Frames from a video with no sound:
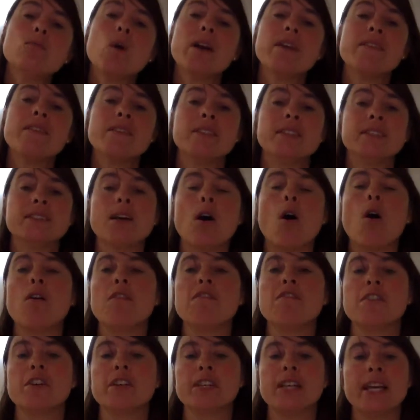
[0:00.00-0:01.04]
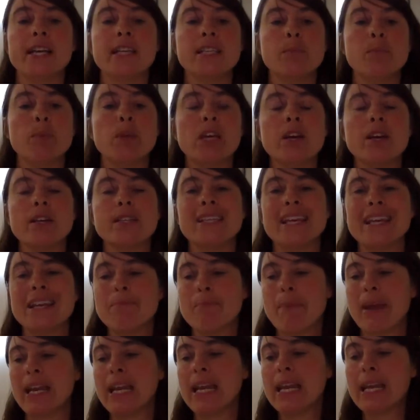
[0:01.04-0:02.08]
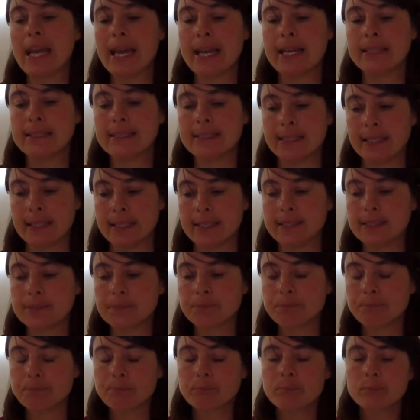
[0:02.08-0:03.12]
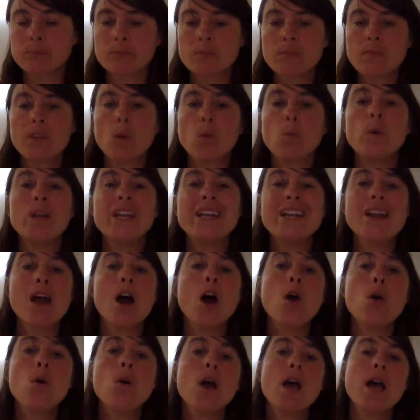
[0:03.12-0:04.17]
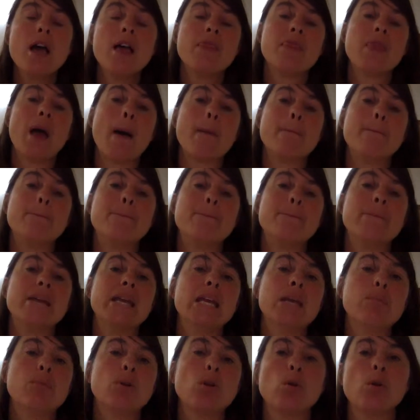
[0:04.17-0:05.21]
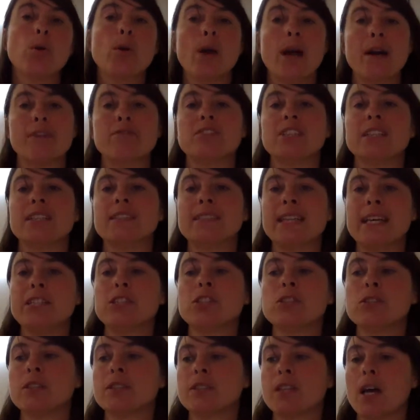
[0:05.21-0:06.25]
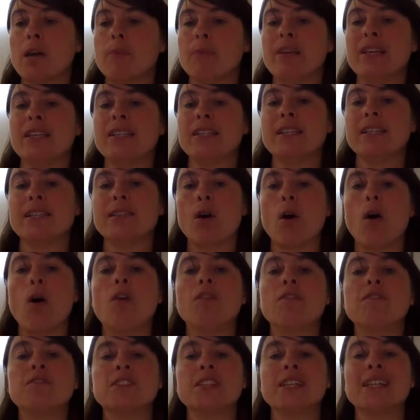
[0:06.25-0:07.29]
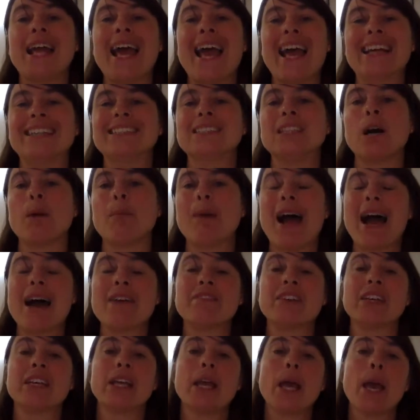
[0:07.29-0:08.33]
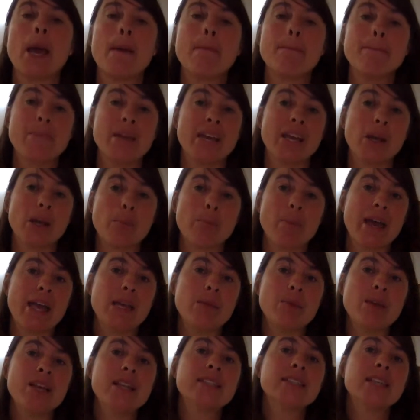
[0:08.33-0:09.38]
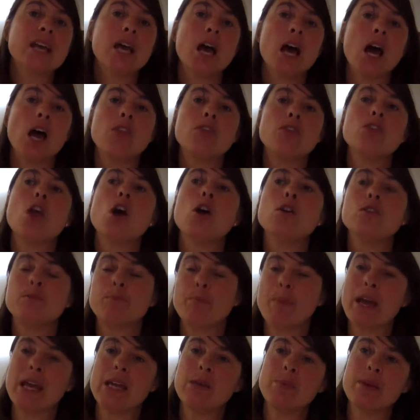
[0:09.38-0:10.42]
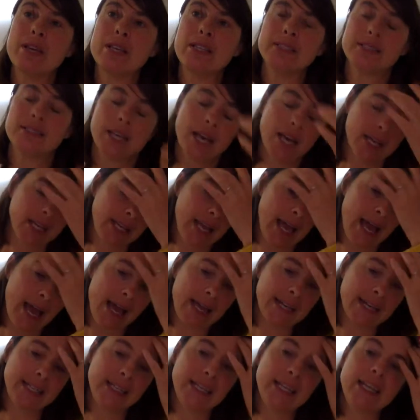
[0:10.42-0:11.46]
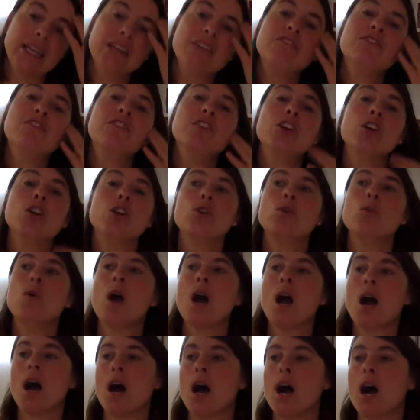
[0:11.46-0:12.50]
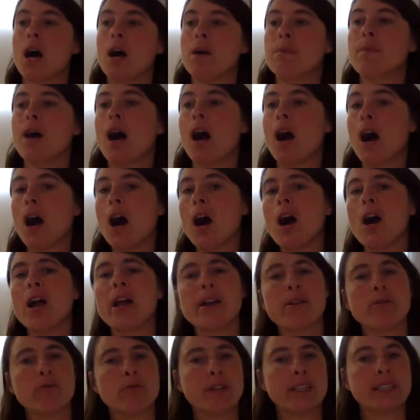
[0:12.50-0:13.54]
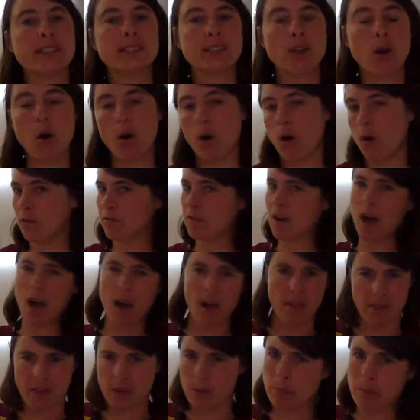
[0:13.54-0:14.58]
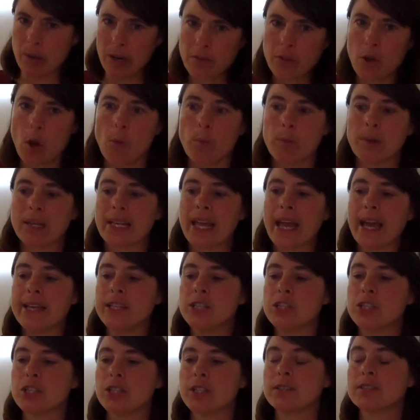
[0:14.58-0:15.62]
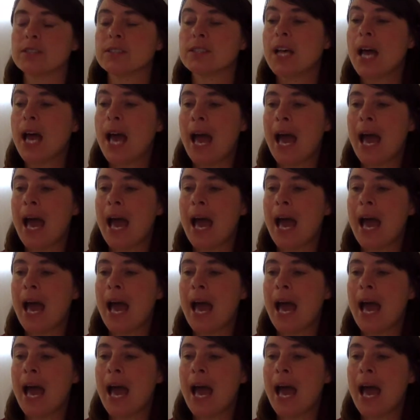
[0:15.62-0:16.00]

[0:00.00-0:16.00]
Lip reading: why this is offered is because in many cases, we know that people who have gestational diabetes often end up having bigger babies, and those babies can give you a higher risk of other birth complications.